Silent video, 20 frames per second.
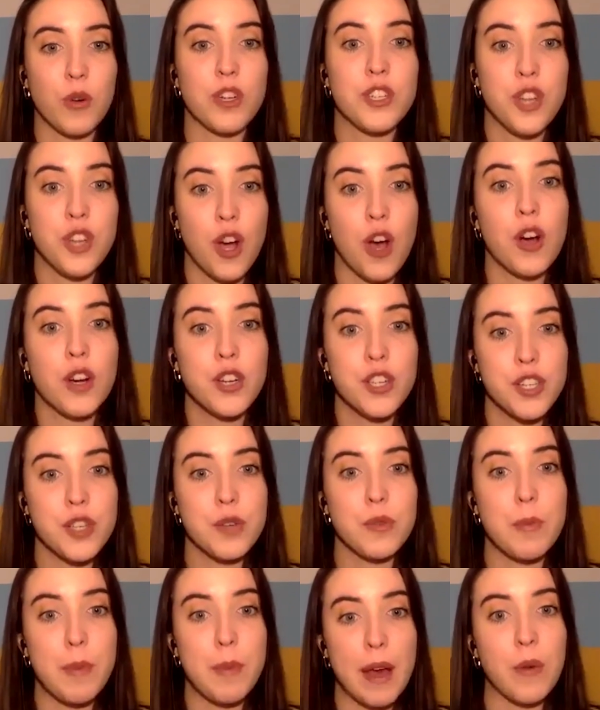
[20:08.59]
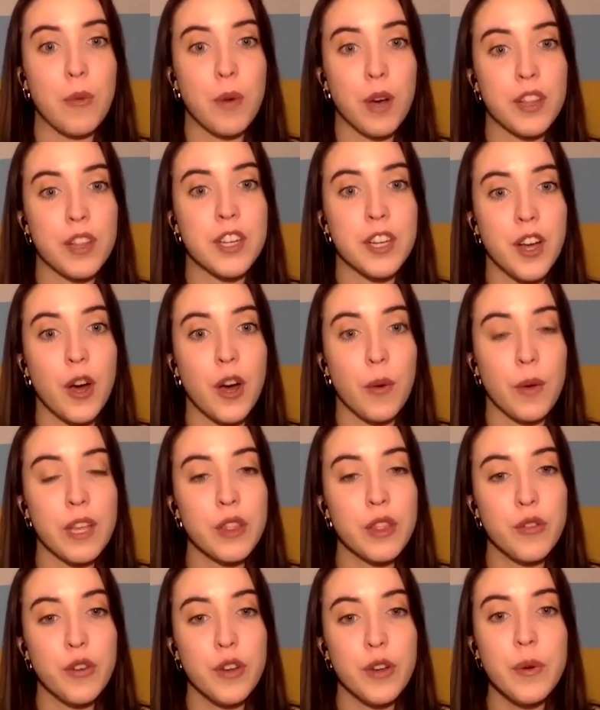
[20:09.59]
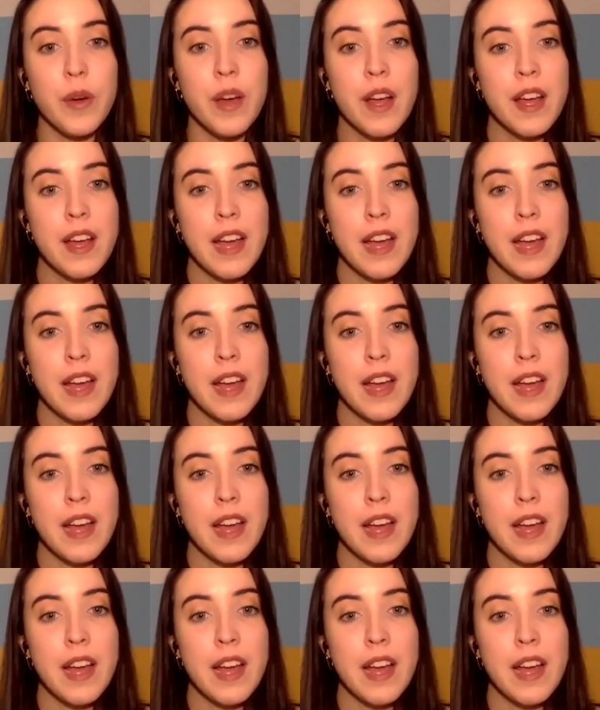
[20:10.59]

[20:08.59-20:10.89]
or talk to about what they're going through.